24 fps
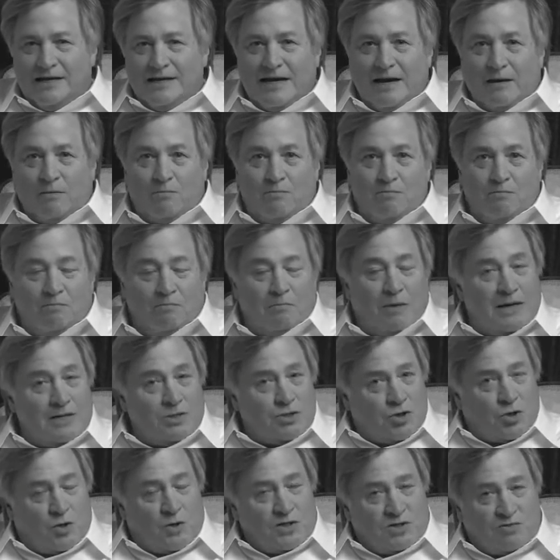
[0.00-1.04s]
Now, my
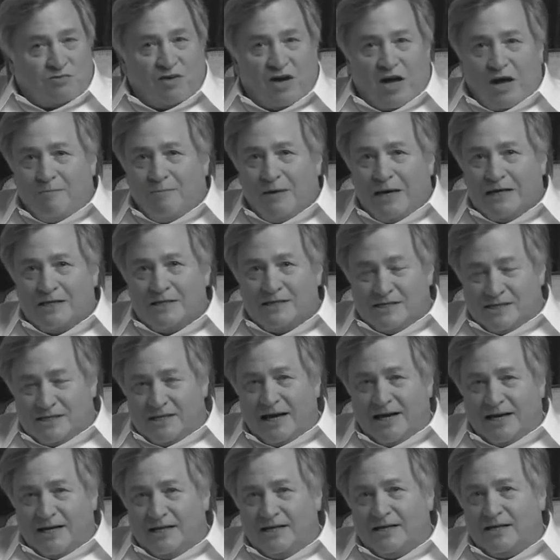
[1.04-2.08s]
choice for coming in
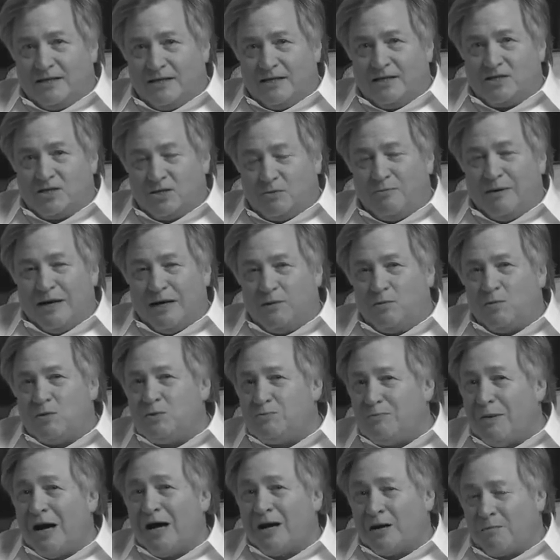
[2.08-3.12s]
second in this debate
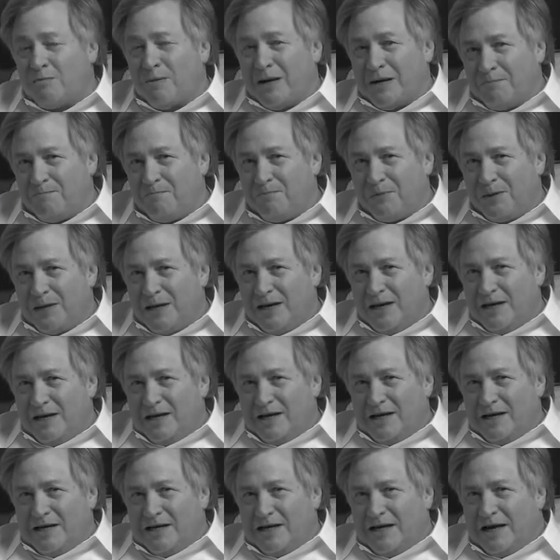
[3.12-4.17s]
was Bachmann.
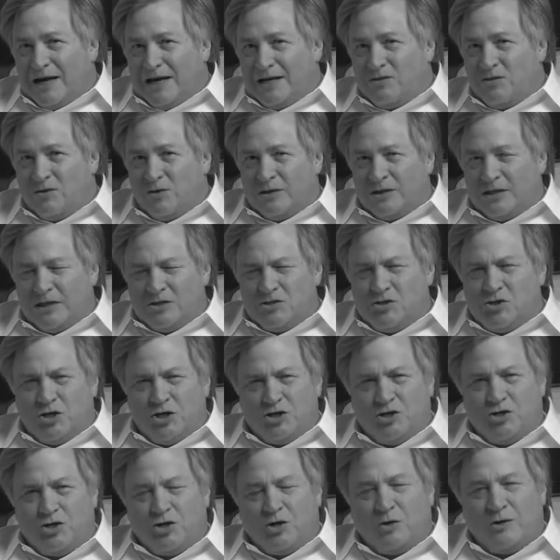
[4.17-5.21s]
I thought that
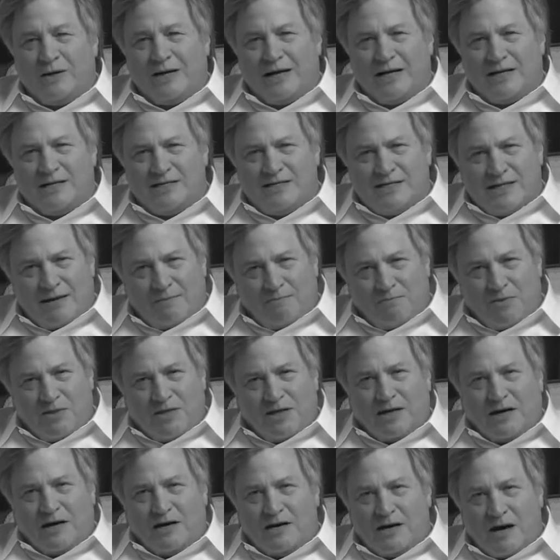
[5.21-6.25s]
she showed a
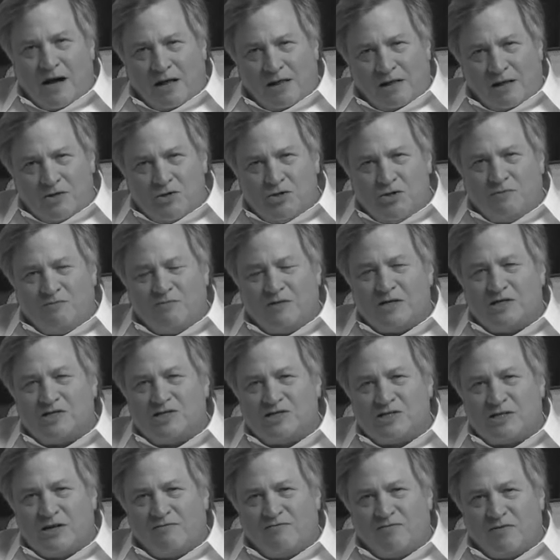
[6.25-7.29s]
depth and a knowledge of
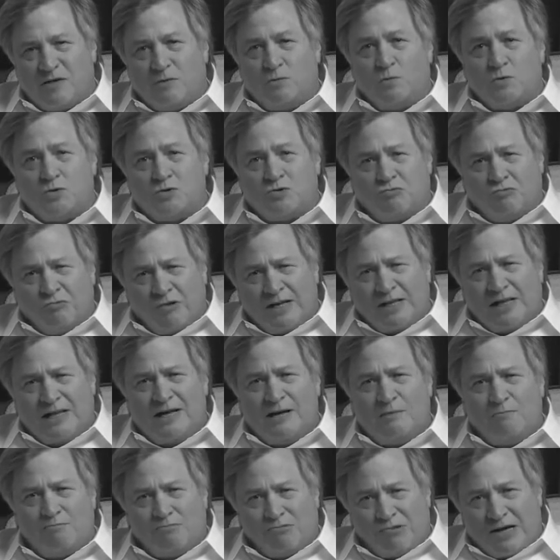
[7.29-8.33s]
this stuff that was
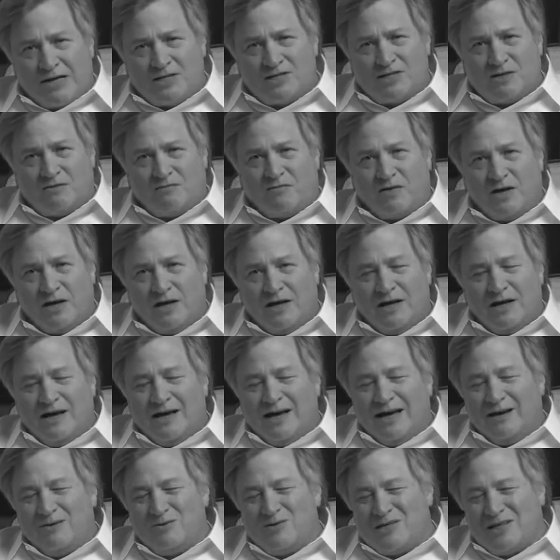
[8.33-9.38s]
really impressive.
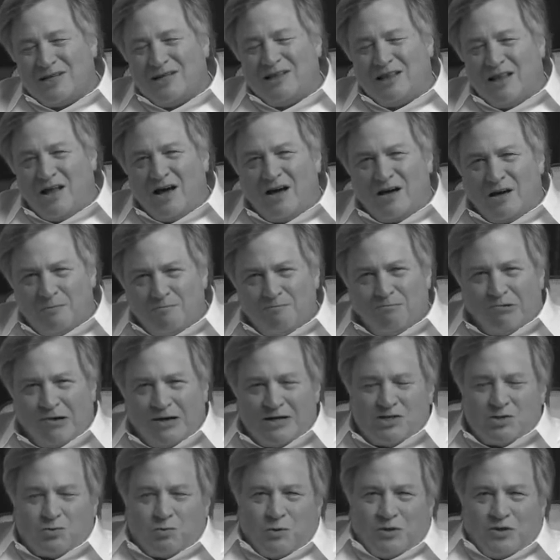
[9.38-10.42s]
I was a little
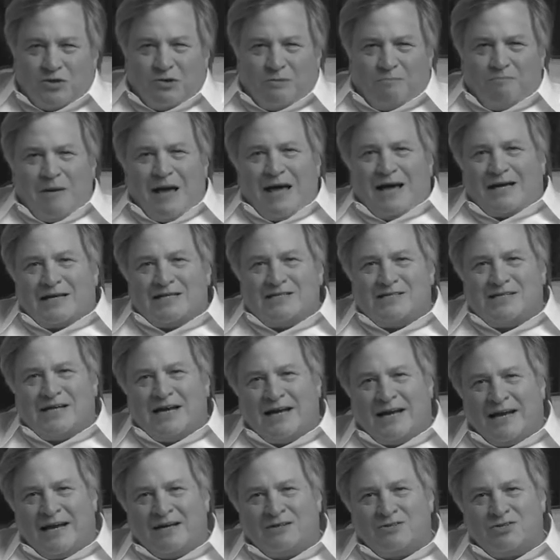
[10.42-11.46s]
unimpressed with her
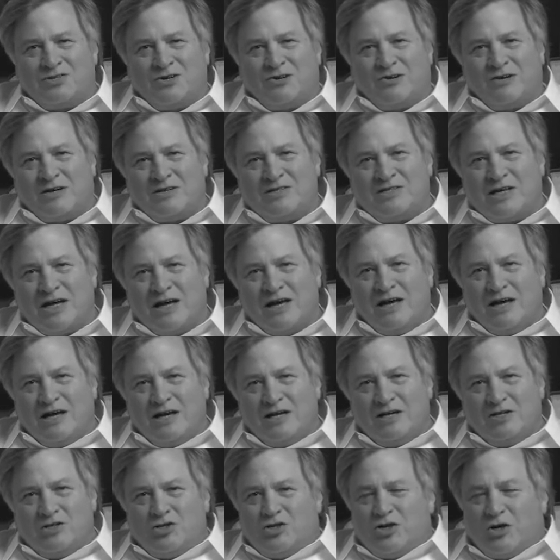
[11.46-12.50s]
Pakistan answer because
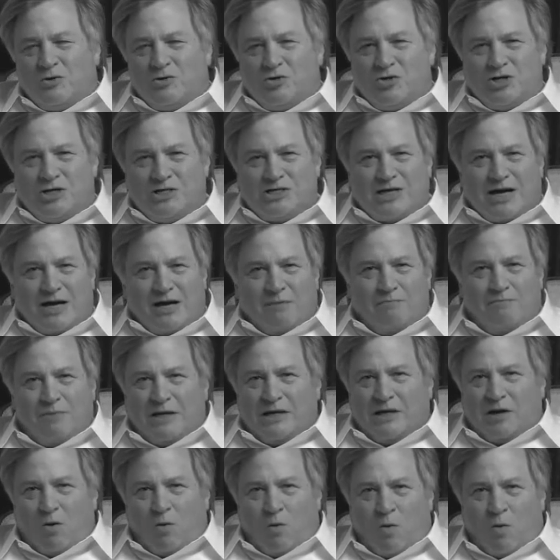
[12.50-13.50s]
it showed she's kind of been